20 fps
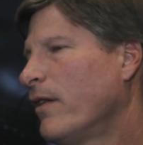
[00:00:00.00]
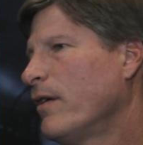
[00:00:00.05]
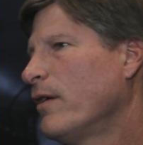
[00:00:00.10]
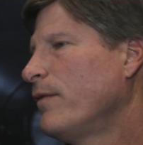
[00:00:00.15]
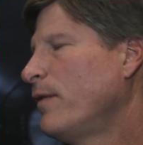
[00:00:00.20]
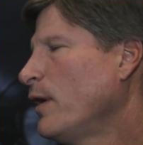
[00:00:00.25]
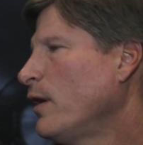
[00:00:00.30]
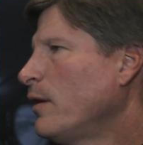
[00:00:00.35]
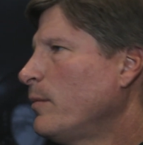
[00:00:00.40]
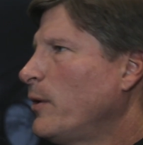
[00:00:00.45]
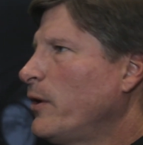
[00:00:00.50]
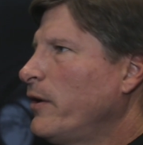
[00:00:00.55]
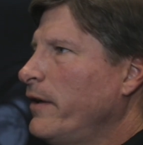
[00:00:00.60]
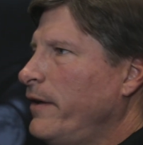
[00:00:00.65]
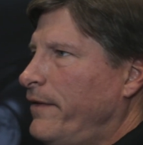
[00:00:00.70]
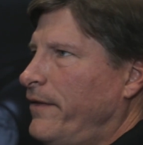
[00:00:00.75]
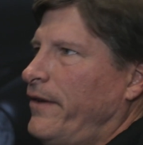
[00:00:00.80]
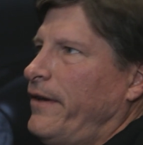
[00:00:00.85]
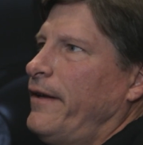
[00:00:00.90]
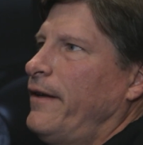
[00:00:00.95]
They're available
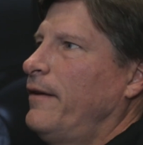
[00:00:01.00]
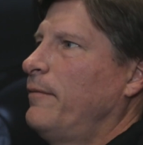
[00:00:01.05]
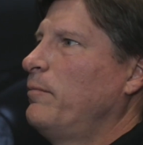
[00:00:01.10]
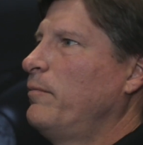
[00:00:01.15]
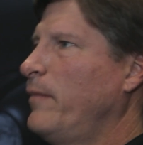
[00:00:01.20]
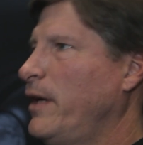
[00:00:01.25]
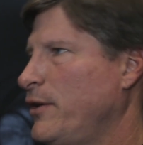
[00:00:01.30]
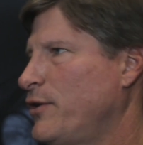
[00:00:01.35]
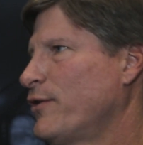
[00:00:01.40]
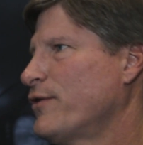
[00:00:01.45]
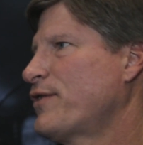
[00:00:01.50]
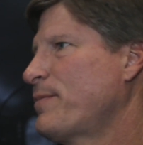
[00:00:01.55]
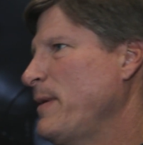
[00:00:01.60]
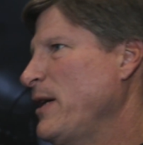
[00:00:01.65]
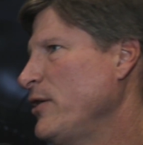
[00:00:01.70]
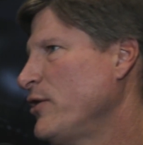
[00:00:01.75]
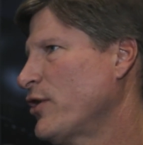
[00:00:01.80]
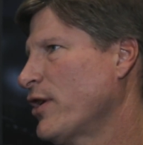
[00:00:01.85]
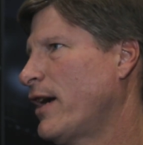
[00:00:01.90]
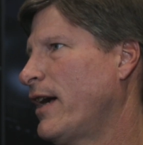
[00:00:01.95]
at uh, major
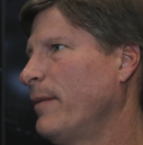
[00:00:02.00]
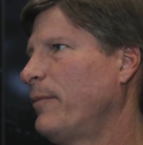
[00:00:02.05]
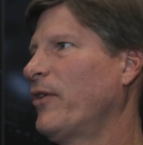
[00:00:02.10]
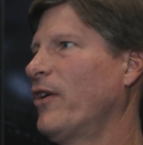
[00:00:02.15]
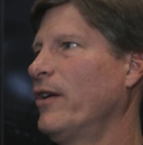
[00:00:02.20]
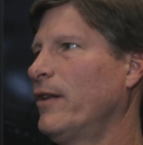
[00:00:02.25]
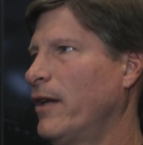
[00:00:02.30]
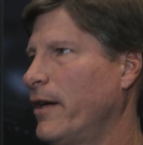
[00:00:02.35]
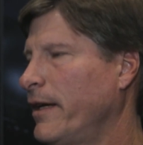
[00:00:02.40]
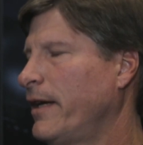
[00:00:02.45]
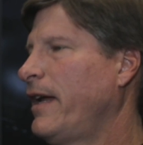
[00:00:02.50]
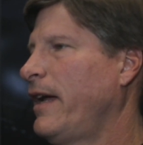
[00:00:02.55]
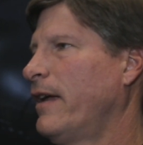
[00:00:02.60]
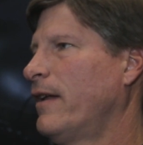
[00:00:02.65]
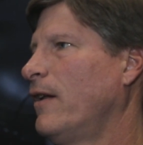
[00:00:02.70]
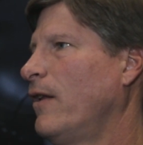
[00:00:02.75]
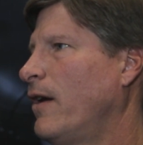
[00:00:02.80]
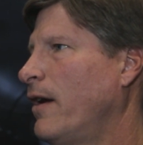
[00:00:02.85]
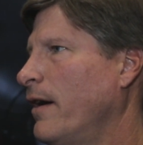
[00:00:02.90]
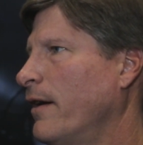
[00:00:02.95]
speed shops, online
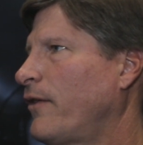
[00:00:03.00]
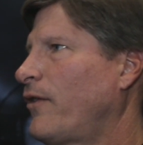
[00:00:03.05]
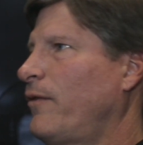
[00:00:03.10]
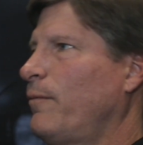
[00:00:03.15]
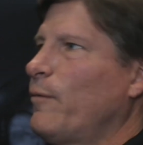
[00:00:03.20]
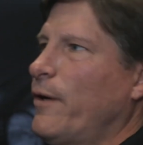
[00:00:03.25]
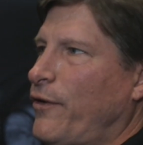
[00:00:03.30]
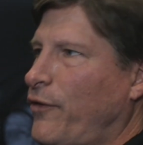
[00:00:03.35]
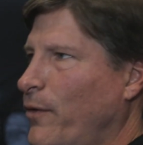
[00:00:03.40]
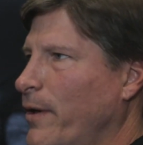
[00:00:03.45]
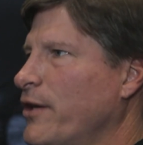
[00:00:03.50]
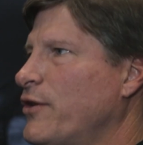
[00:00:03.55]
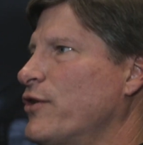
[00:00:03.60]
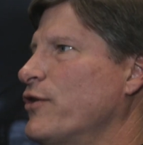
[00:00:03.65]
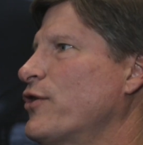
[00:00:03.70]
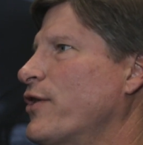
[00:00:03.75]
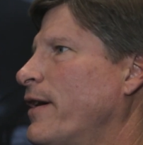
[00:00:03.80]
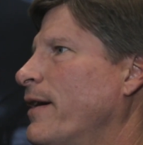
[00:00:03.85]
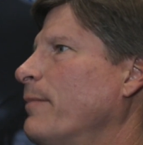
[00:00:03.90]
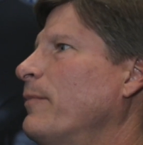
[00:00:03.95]
catalogs, restoration
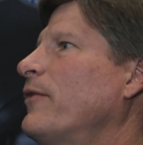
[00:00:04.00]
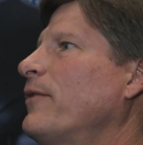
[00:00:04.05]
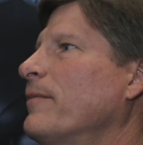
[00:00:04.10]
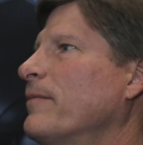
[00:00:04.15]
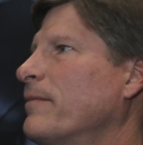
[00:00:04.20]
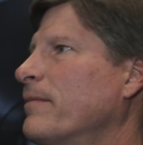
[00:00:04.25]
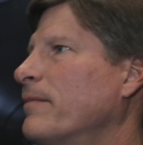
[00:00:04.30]
shops.